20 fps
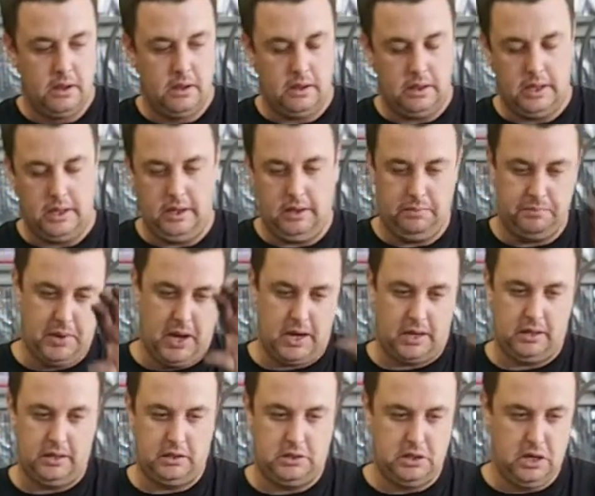the back
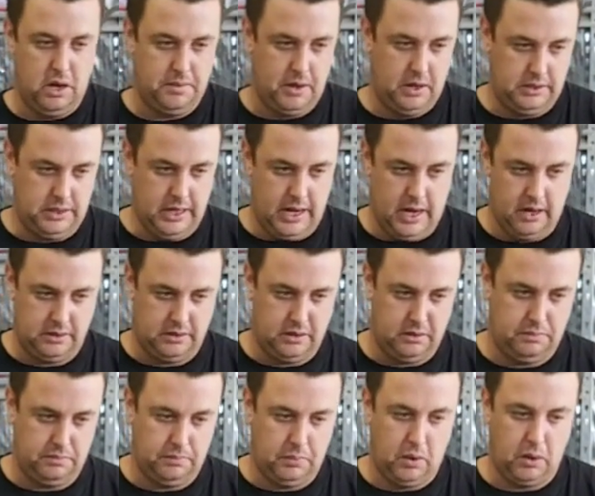of the turbo down to the
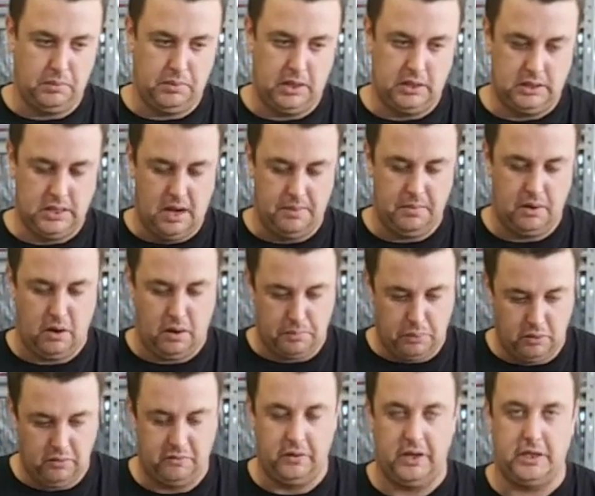bottom of the dump, and I
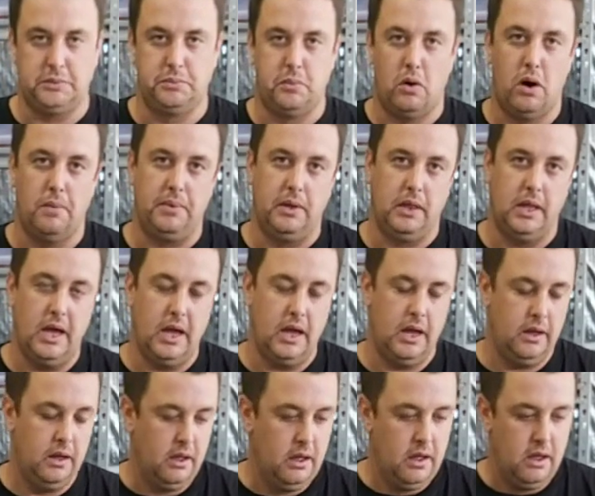put a flex pipe in there
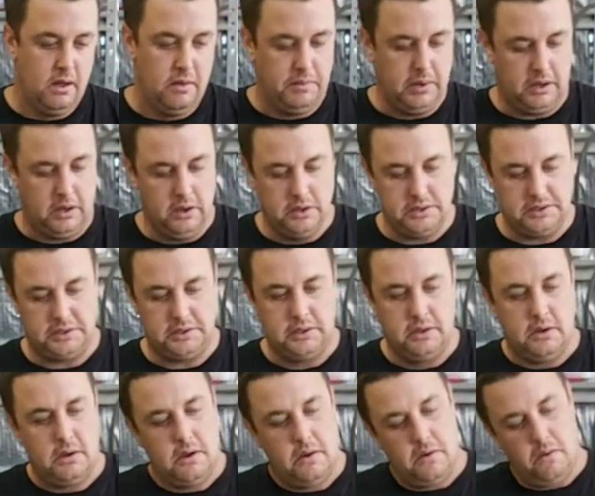because
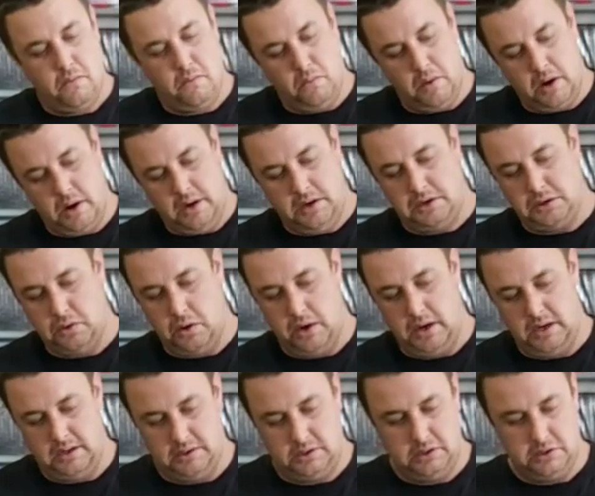where you join
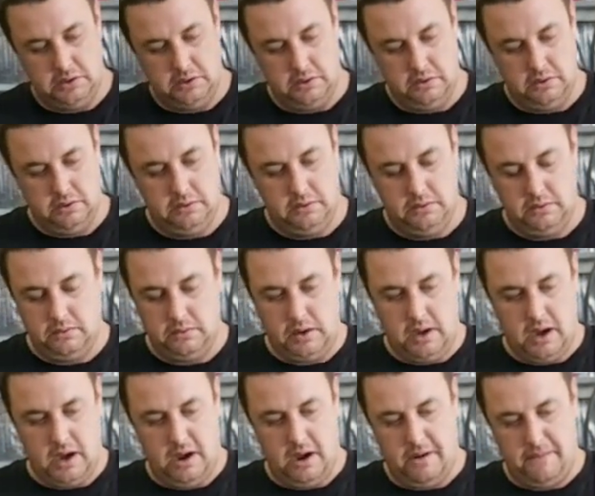into
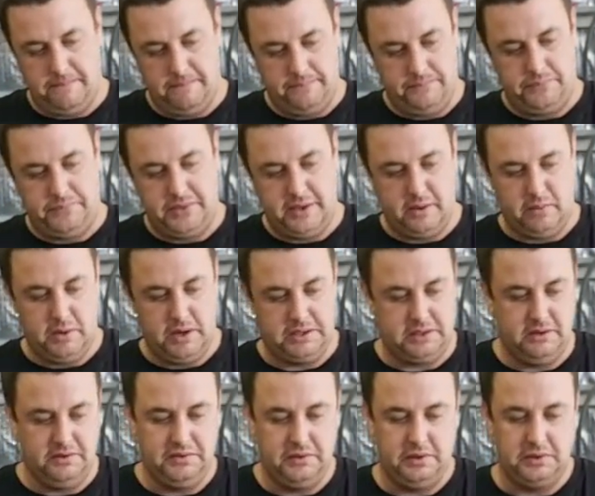the rest
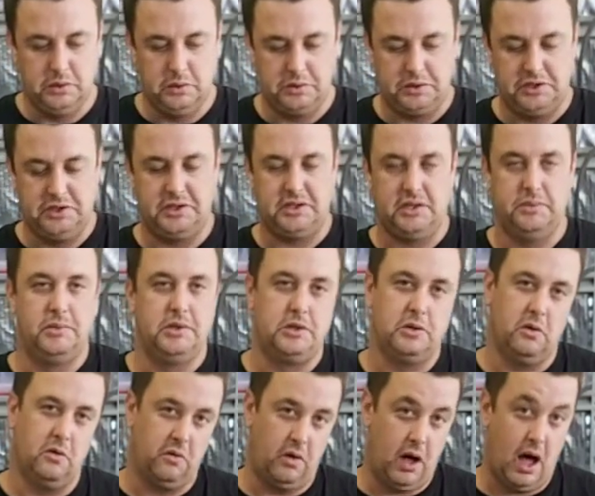of your exhaust system, it's
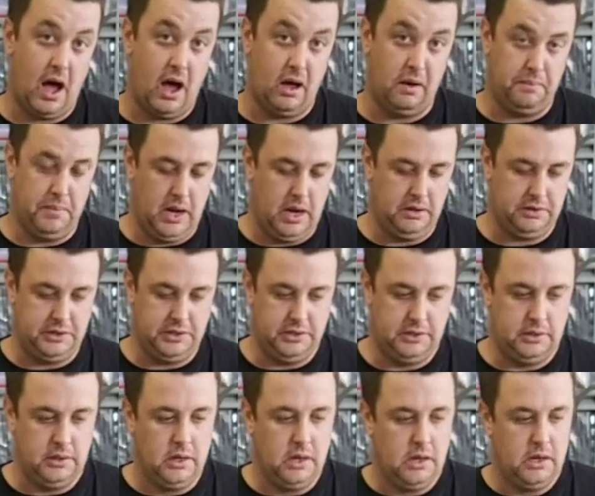all hard mounted.
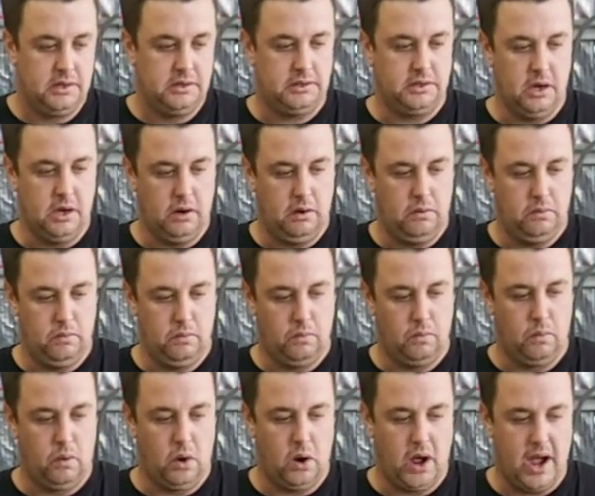So
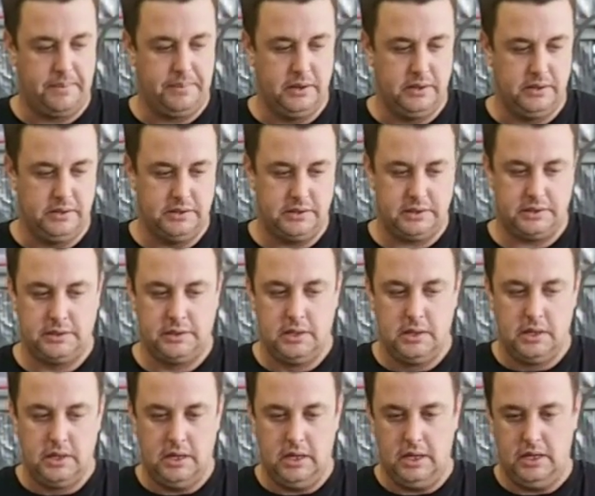what happens
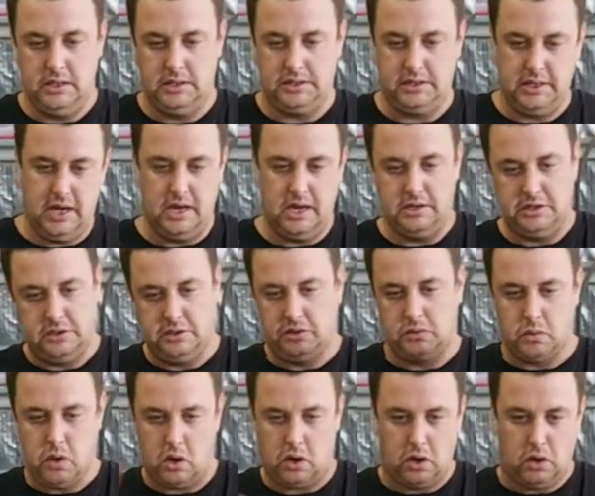is the engine's
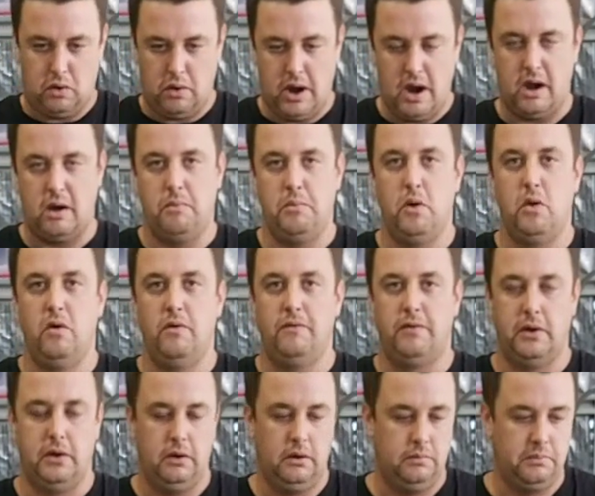rocking around and
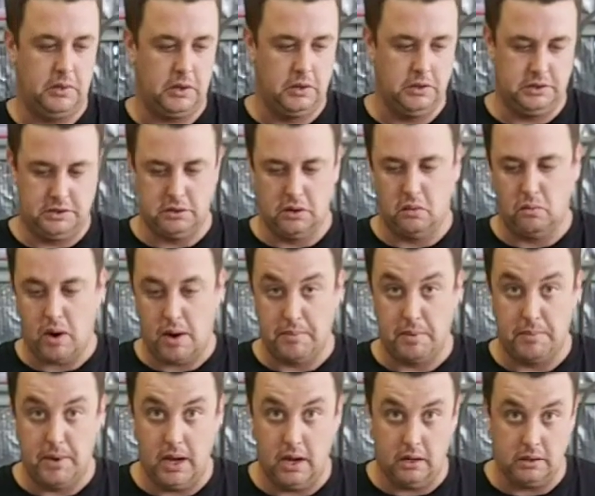moving because it's on rubber
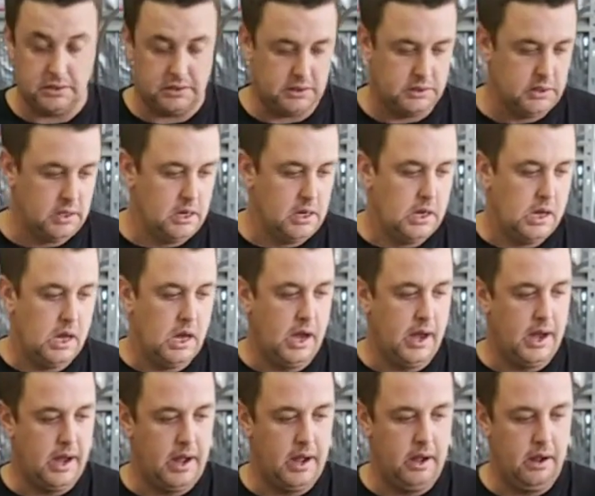mounts,
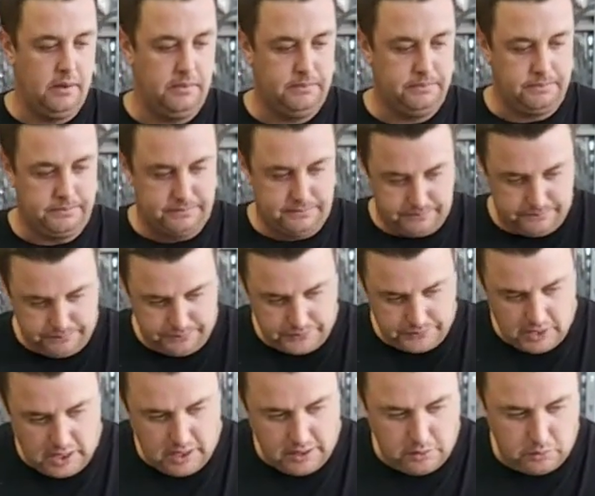and
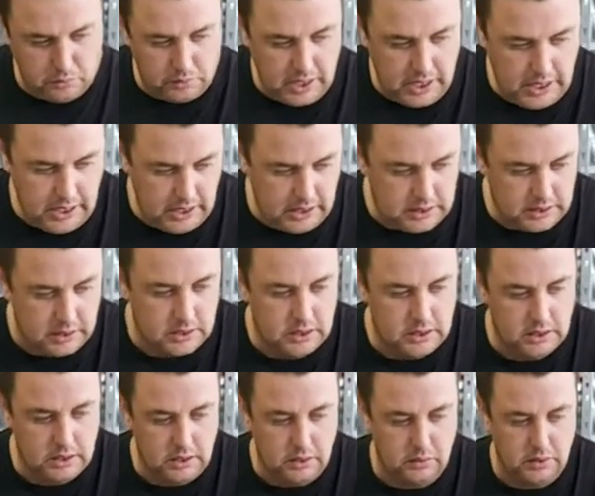you'll need
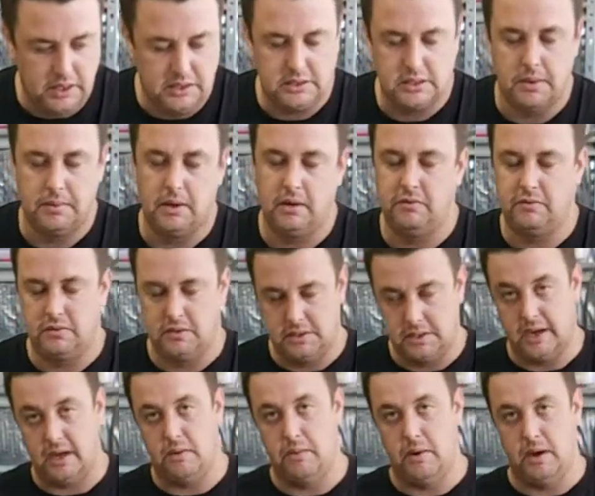something to
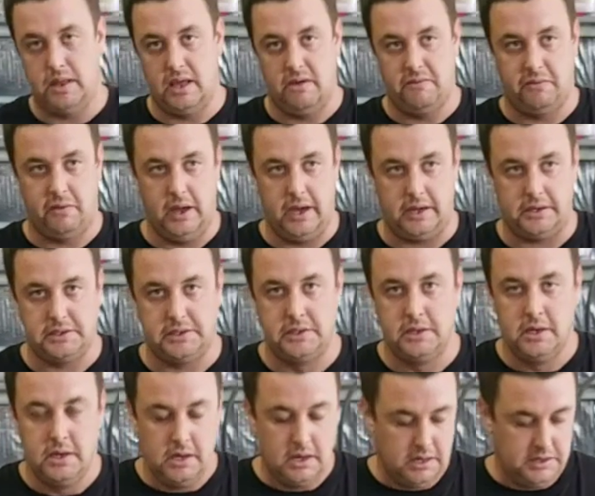take away that flex.
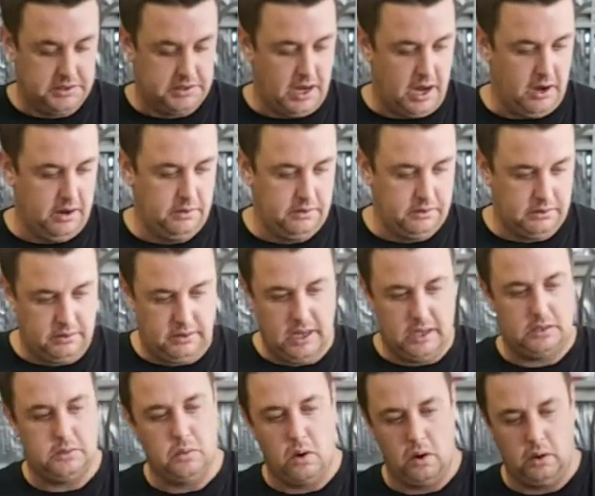So
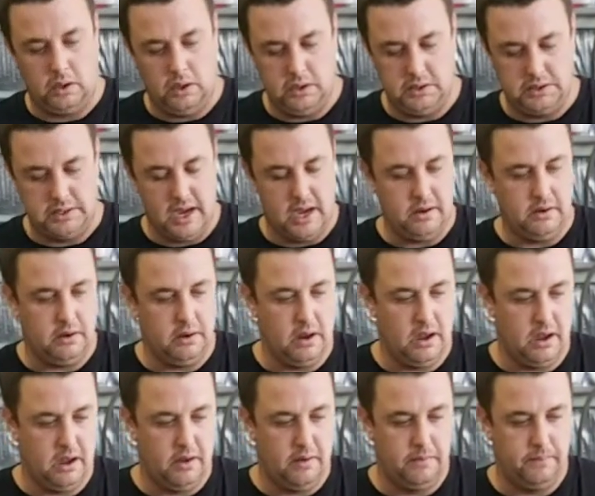that's why I use that.
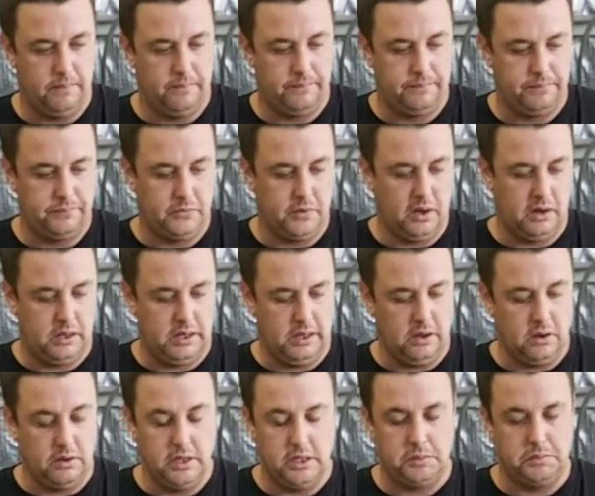I think
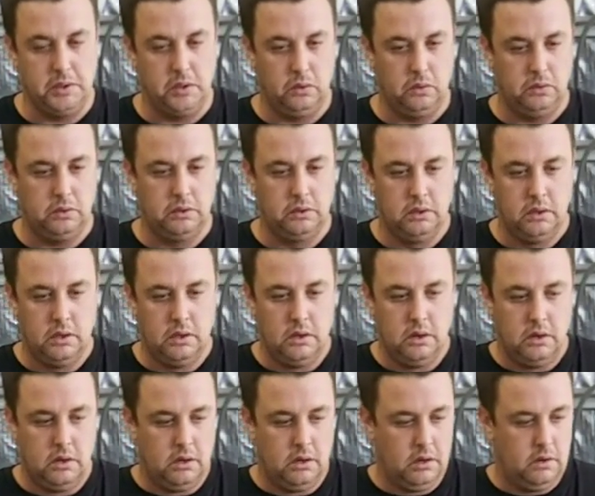on this build
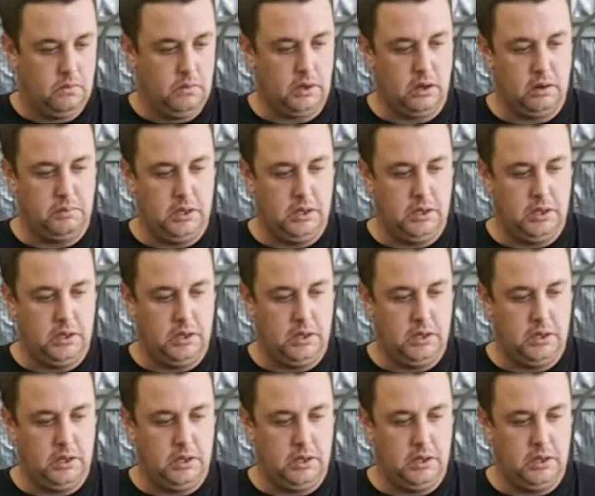we're going